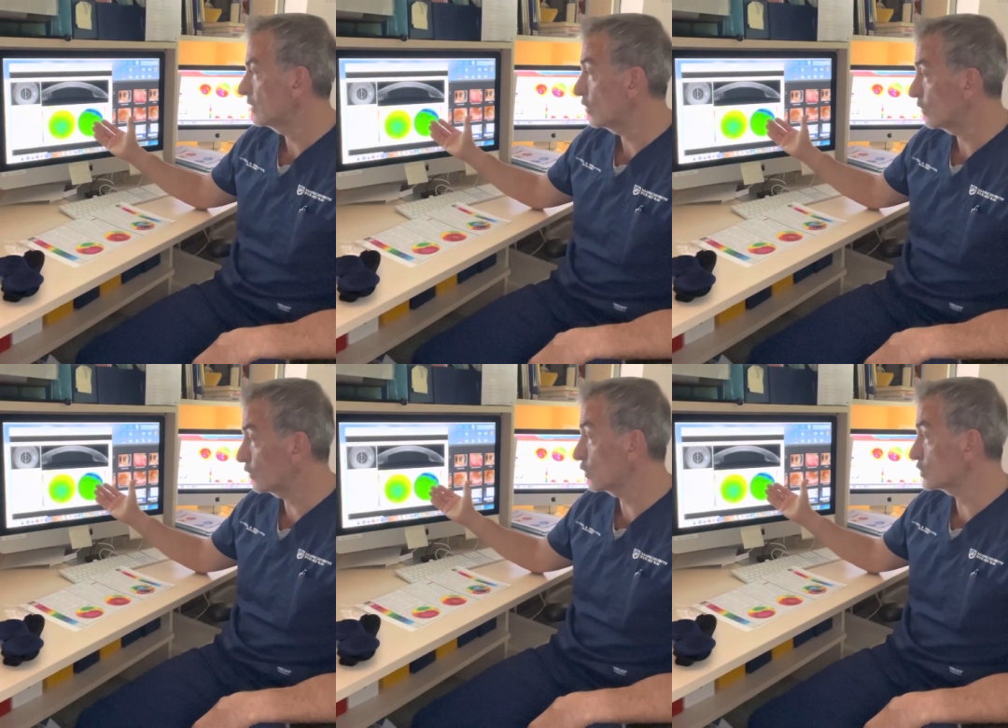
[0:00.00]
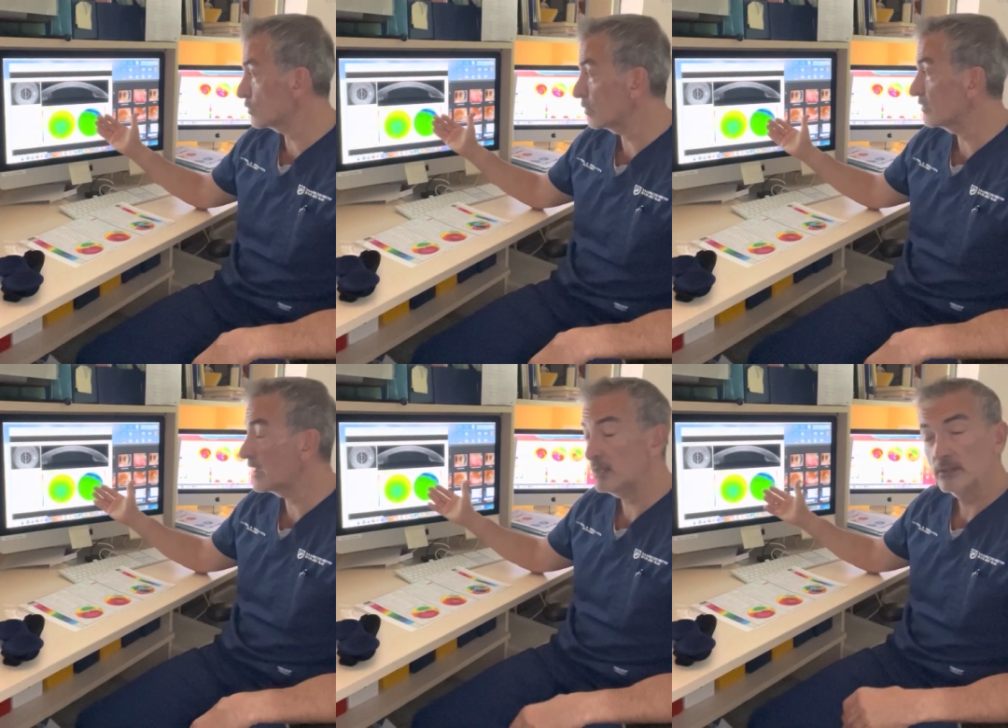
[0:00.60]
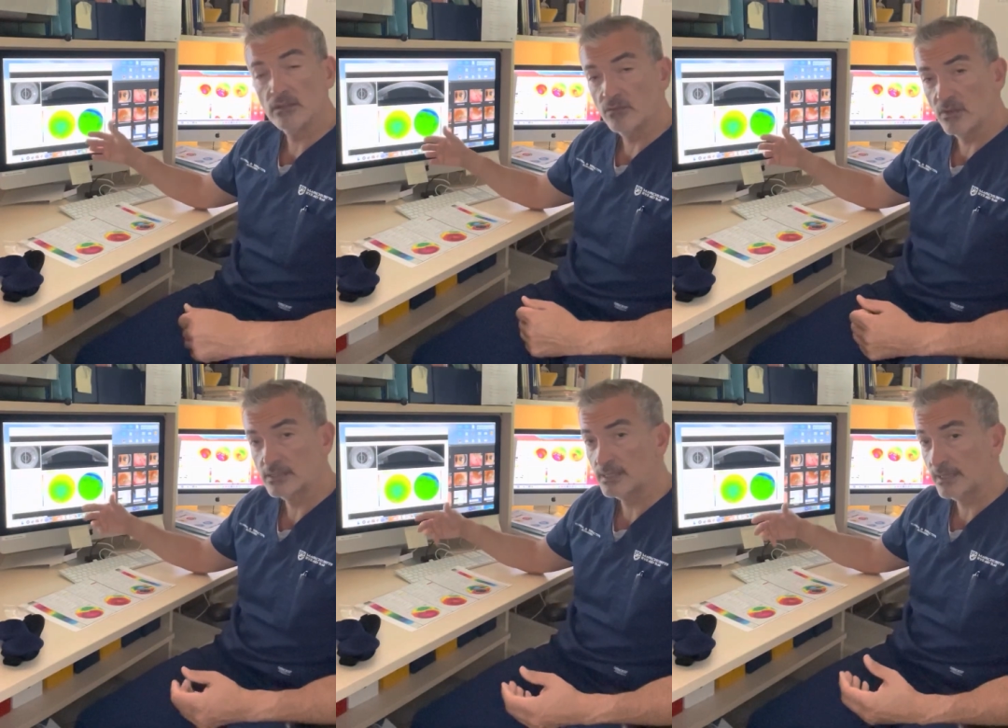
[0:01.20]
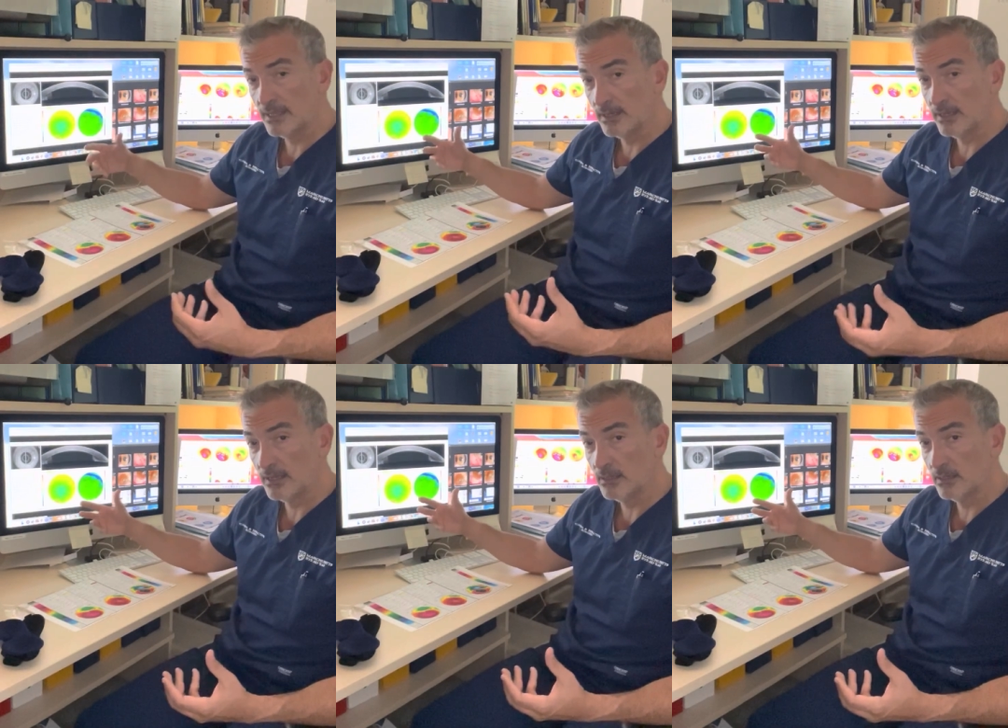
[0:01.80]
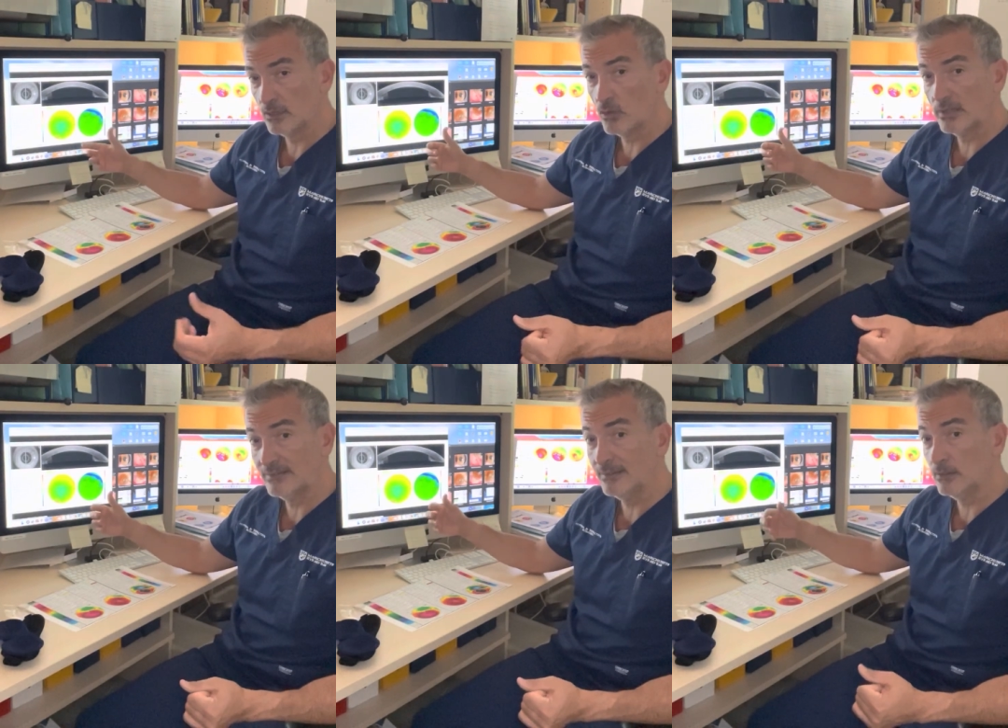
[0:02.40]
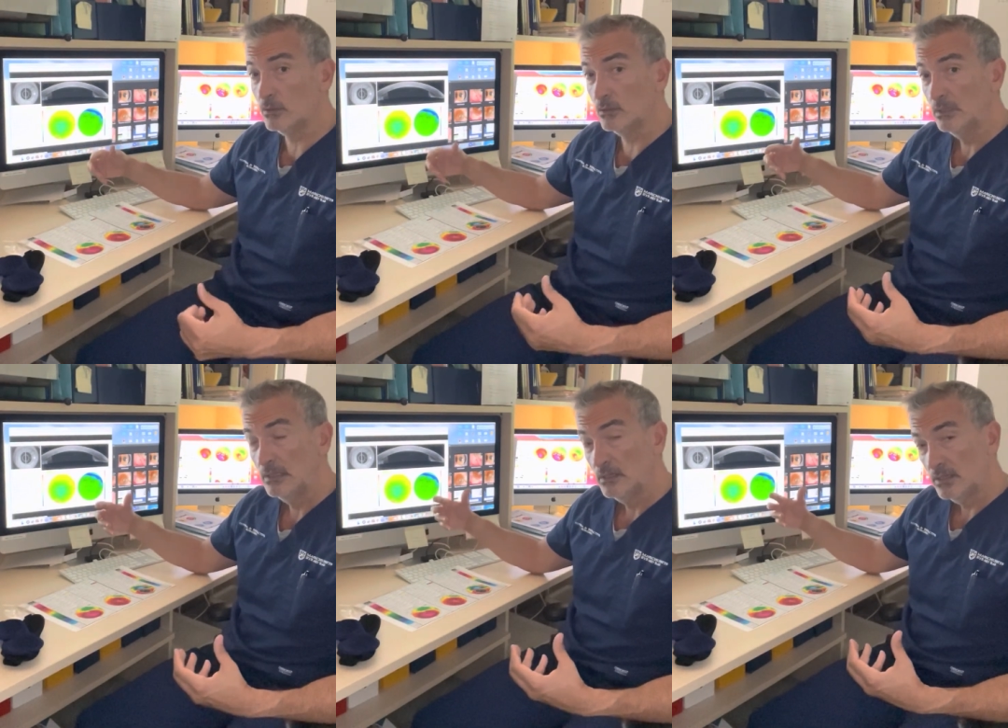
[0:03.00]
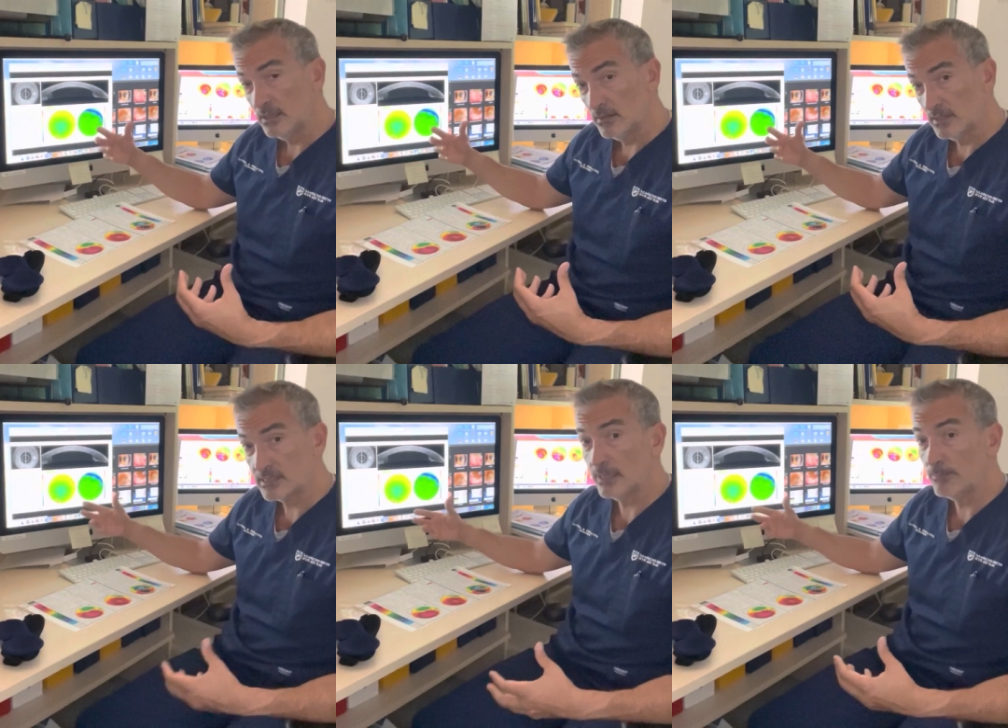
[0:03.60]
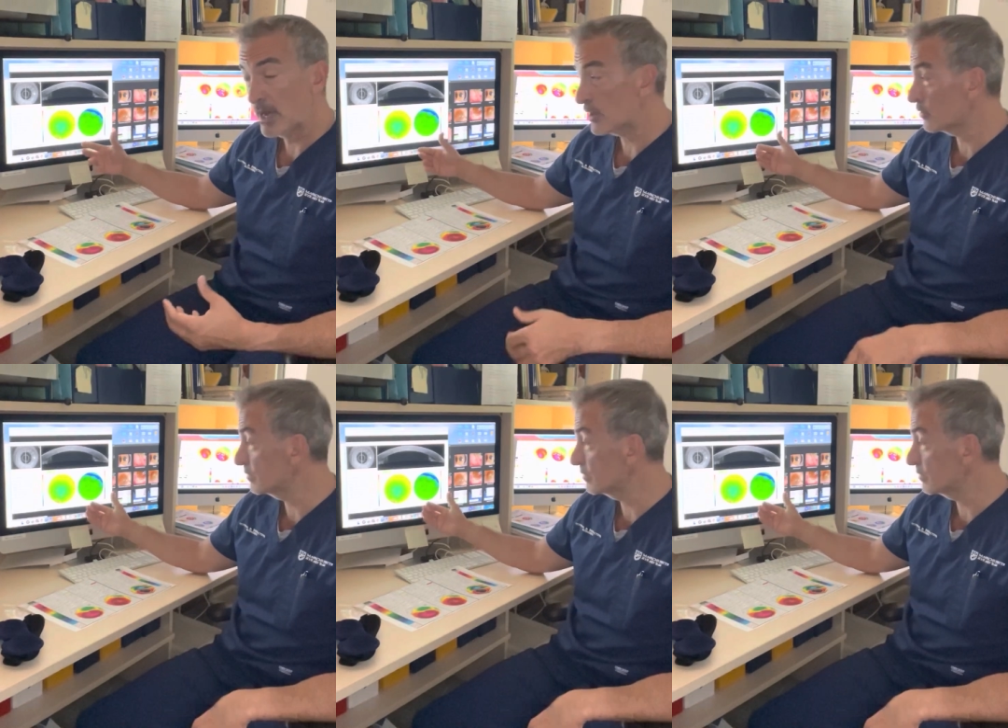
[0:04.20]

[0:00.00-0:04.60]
of course, we will not investigate in great detail the sleep pattern